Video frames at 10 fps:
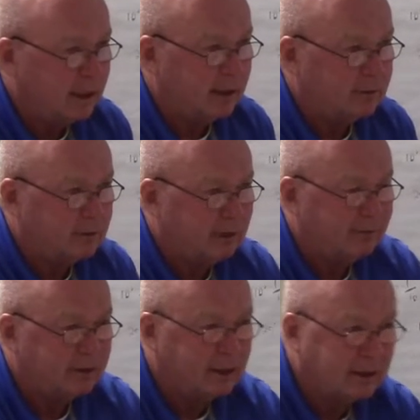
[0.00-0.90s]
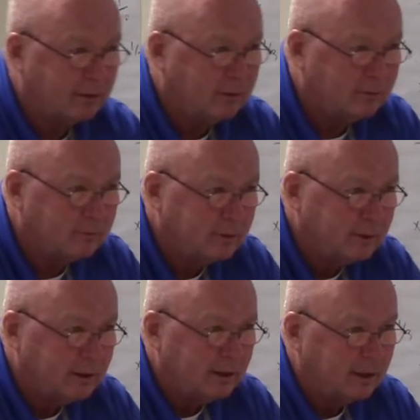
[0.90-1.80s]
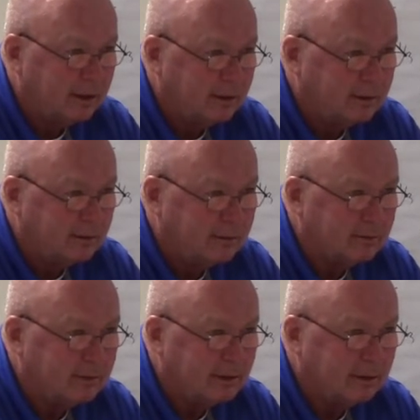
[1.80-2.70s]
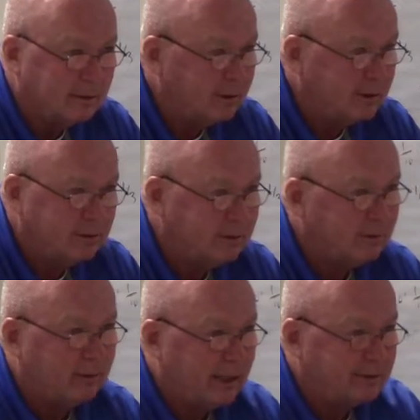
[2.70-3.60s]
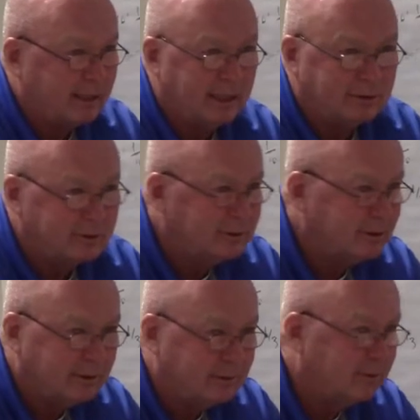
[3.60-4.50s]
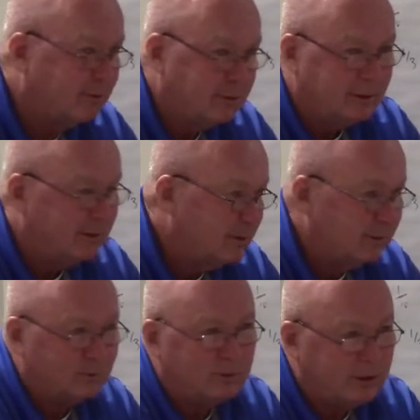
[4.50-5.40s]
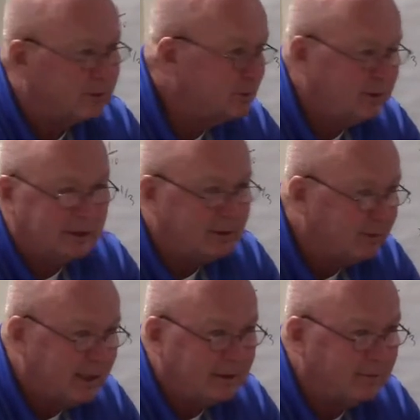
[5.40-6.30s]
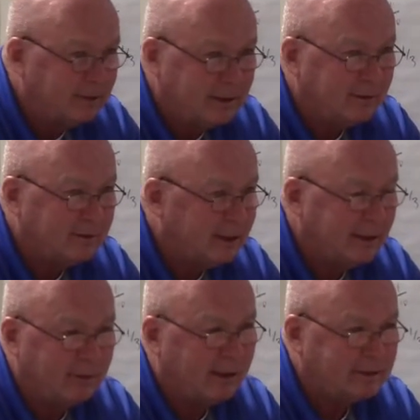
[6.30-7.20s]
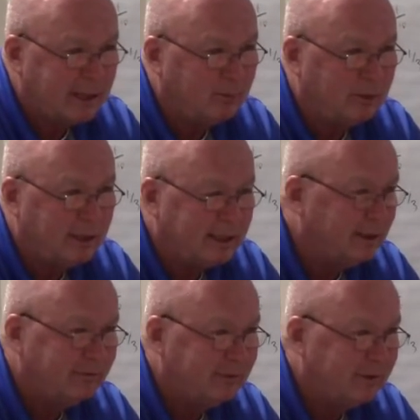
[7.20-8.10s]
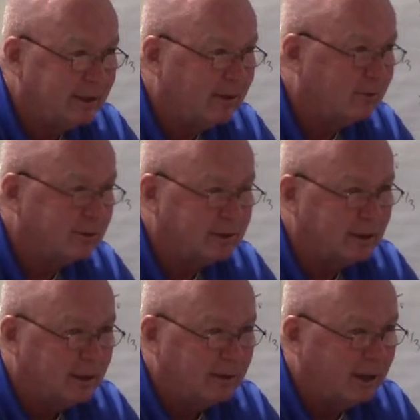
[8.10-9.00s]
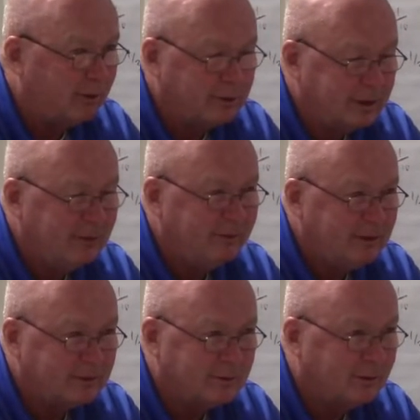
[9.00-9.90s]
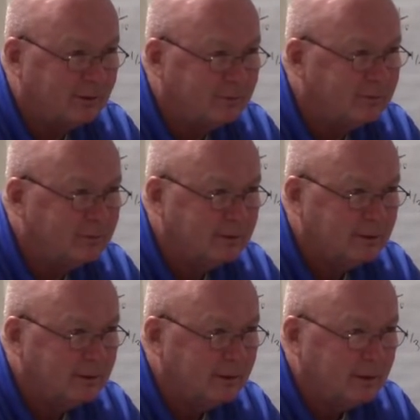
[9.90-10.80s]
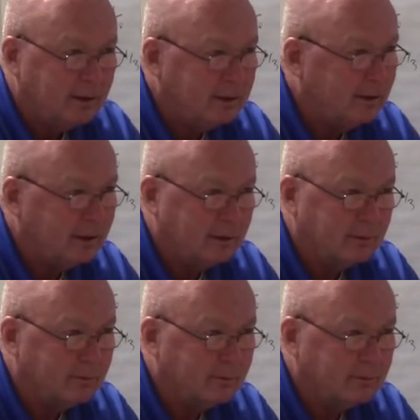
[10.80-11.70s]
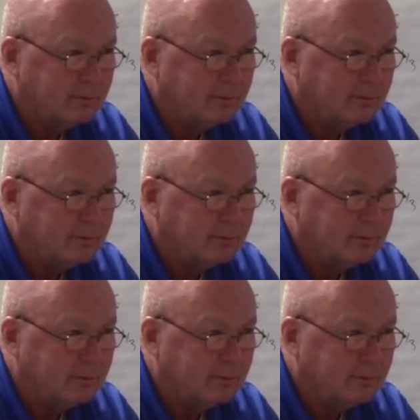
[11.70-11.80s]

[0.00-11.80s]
and they'll turn everything on, and you go outside and see the little wheel spinning around and around. Yeah, they go outside and play, leave everything on. All the TVs are on. You know,